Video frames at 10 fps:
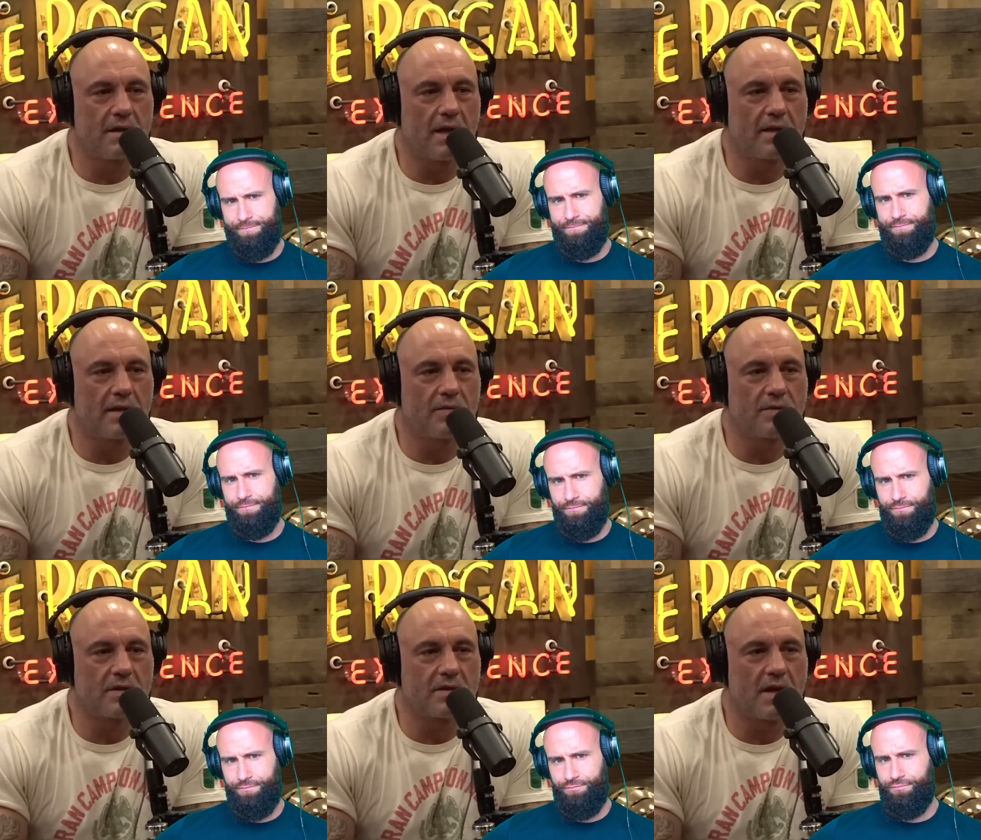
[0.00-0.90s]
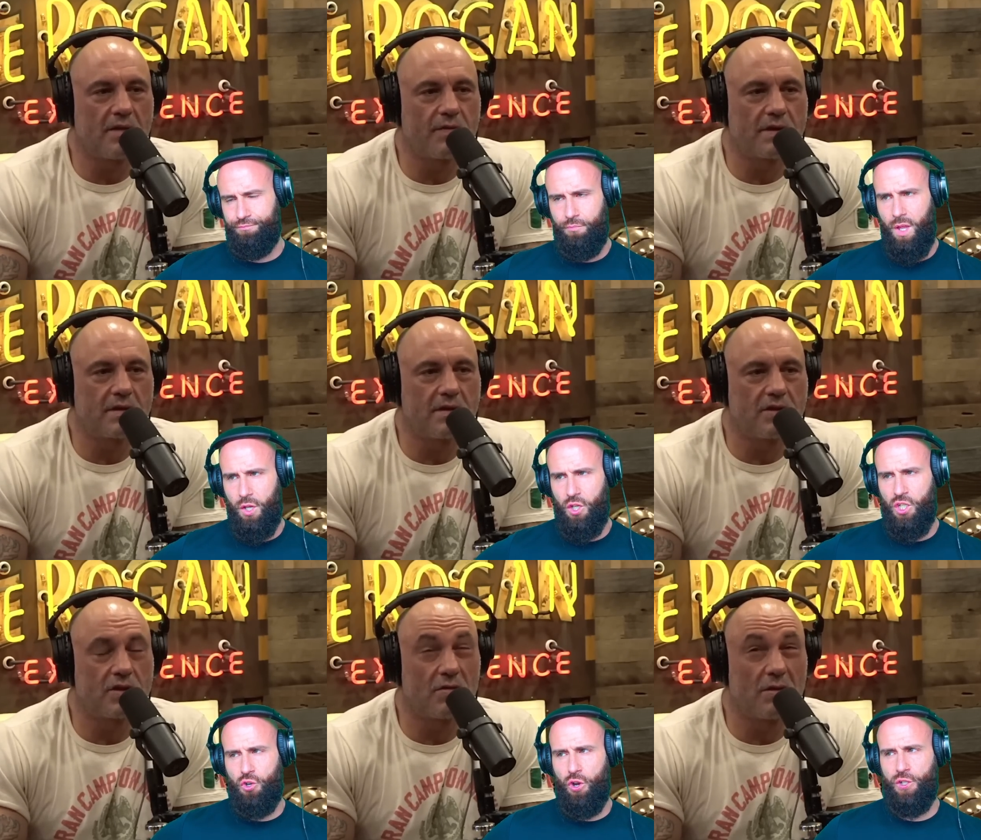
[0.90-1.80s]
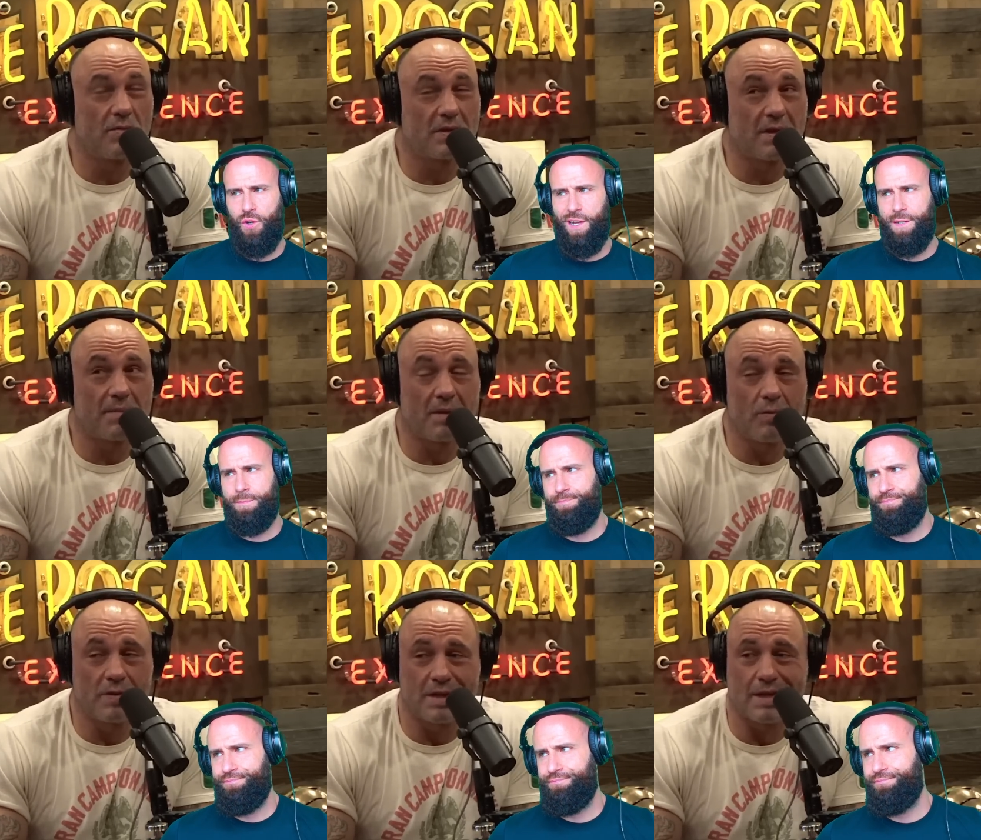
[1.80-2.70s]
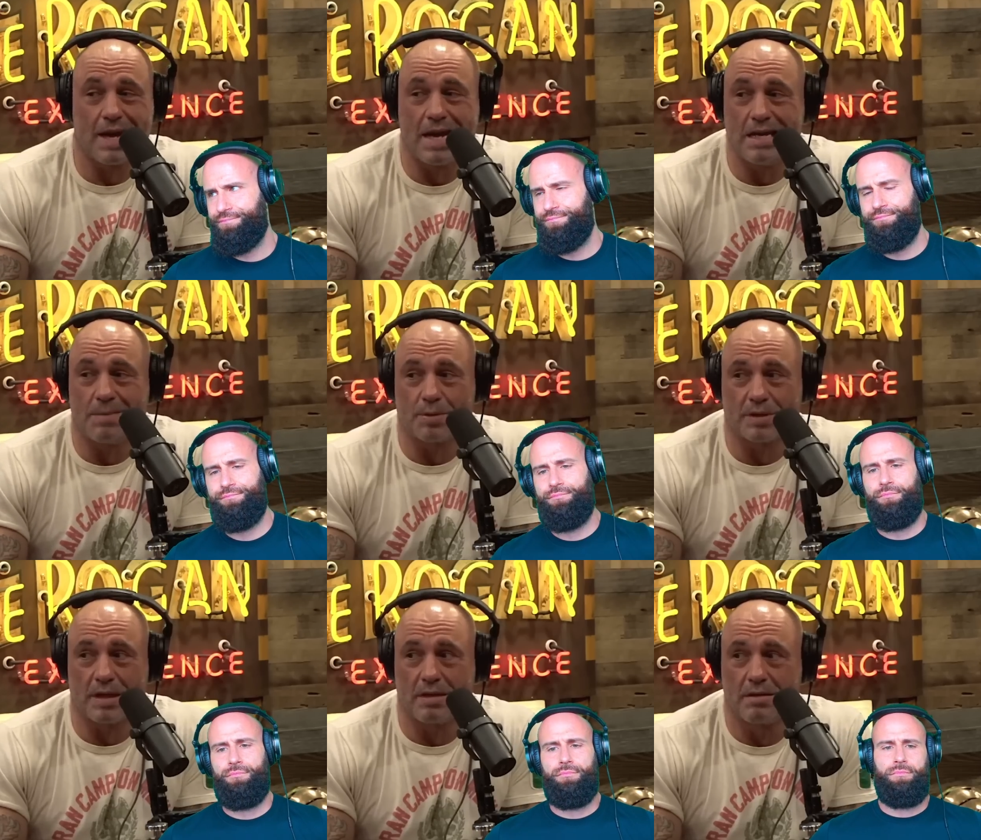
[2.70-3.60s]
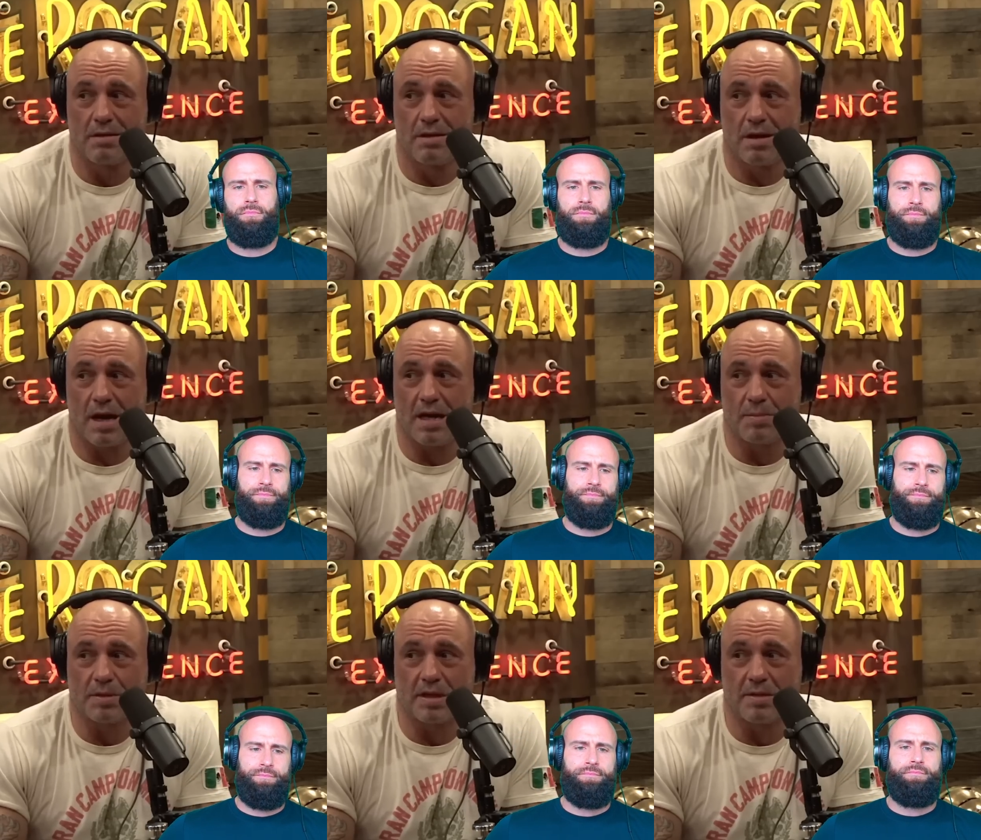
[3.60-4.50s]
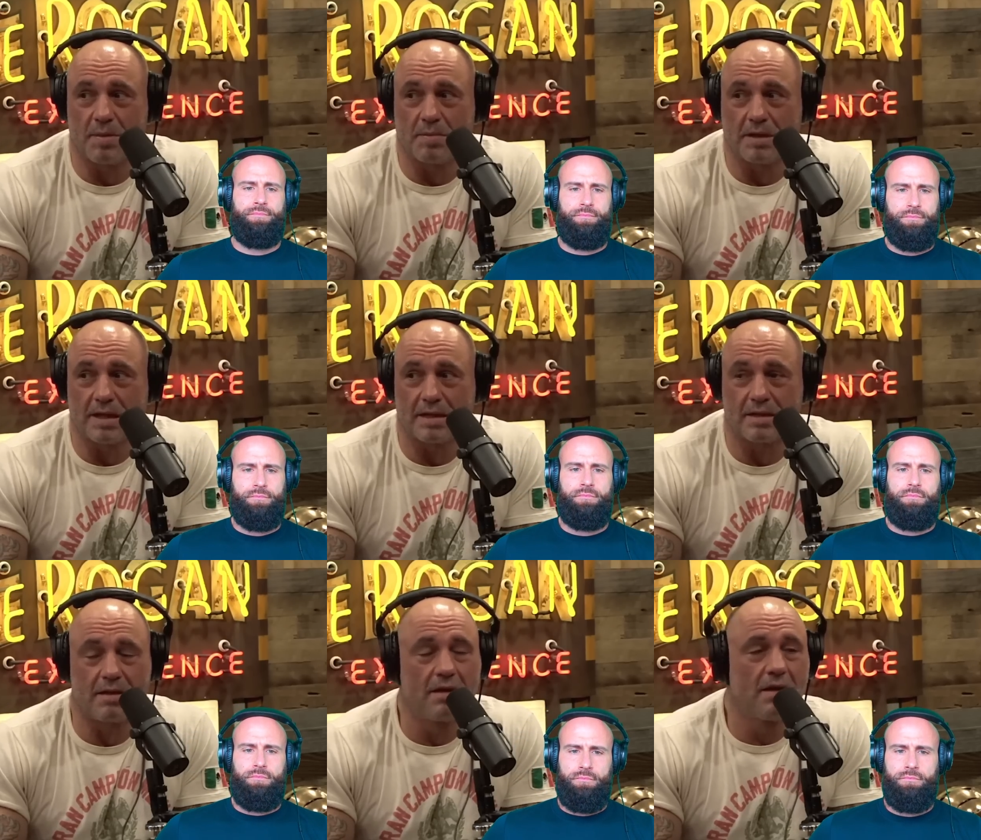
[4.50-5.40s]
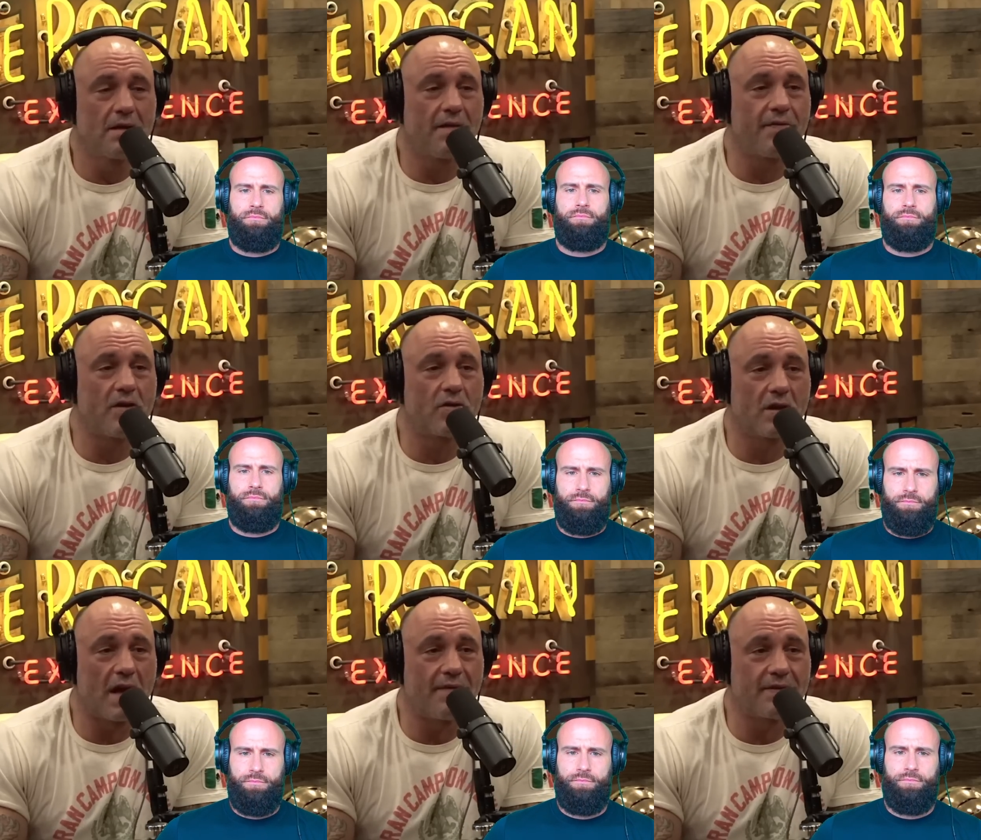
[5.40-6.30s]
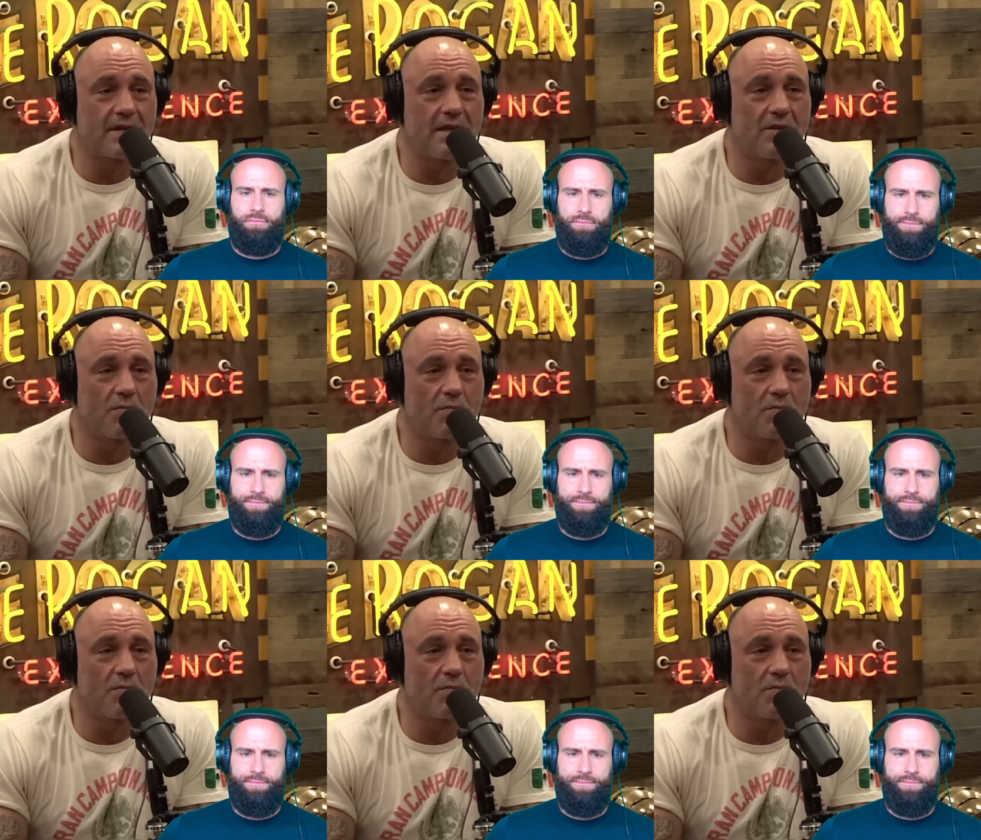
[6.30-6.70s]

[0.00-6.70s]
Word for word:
Speaker 1: Like there was a study recently that showed there gut. was something, what was like eighty percent? eighty percent of the people they tested, they found glyphosate in their